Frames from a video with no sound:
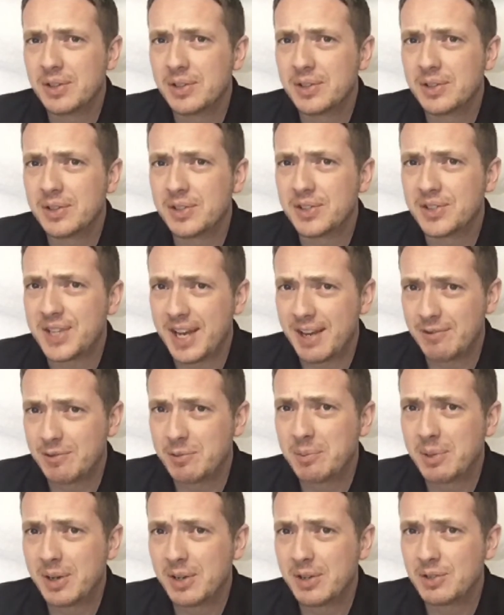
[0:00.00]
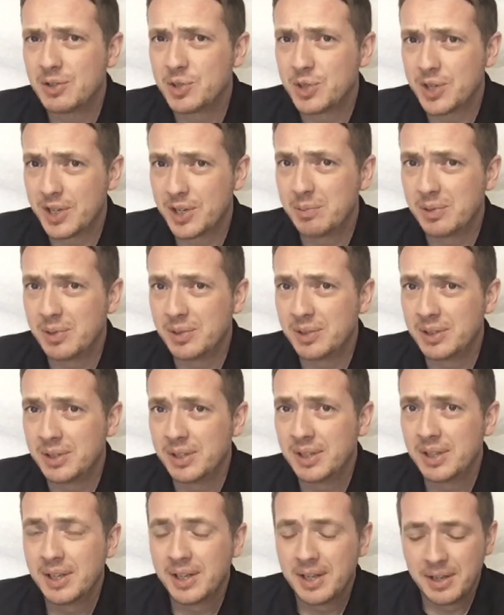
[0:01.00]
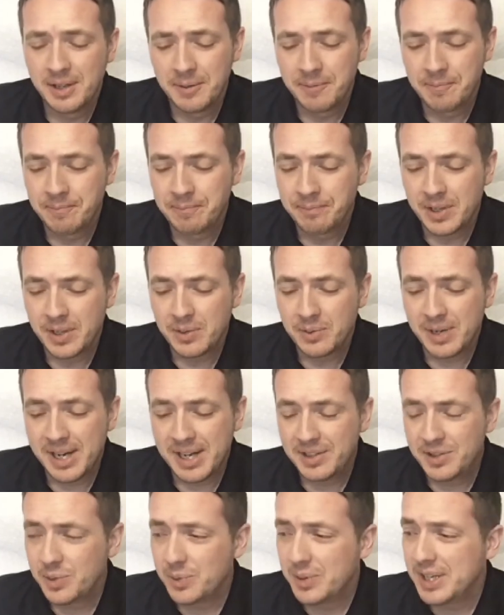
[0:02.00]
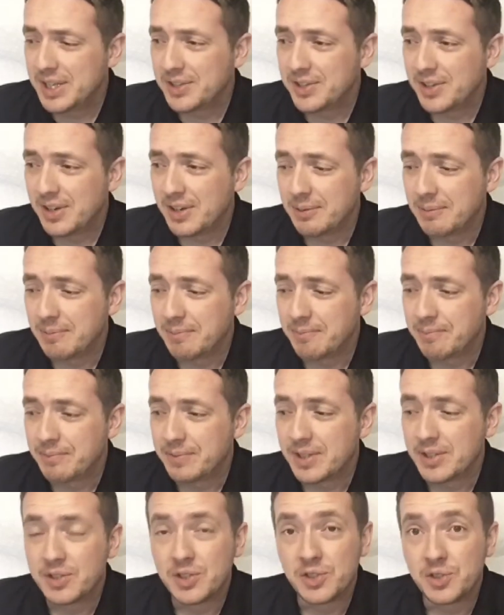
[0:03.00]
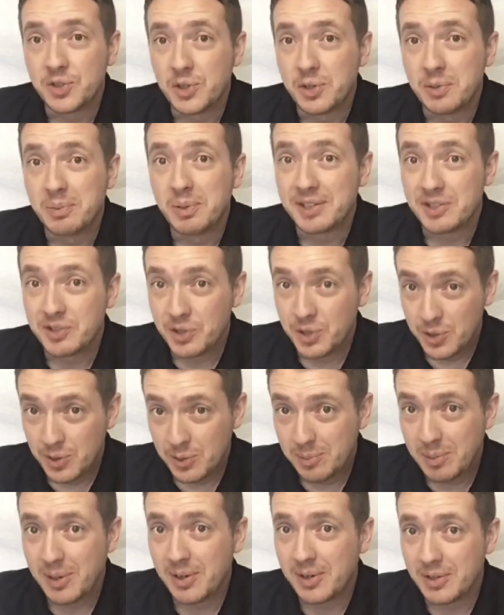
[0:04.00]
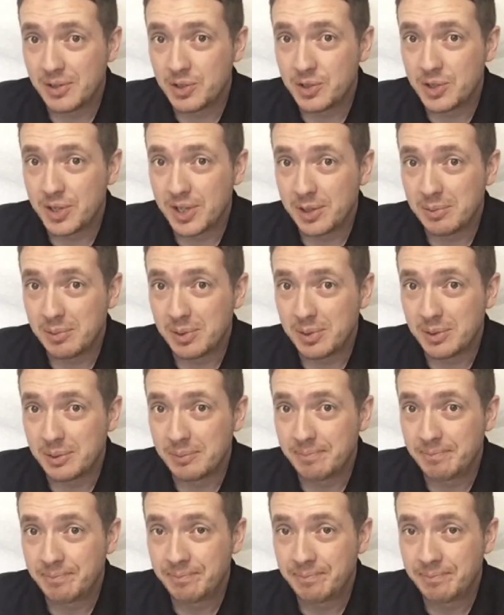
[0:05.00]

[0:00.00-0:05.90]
£7 trigger pull, right the way down to £2.2 trigger pull.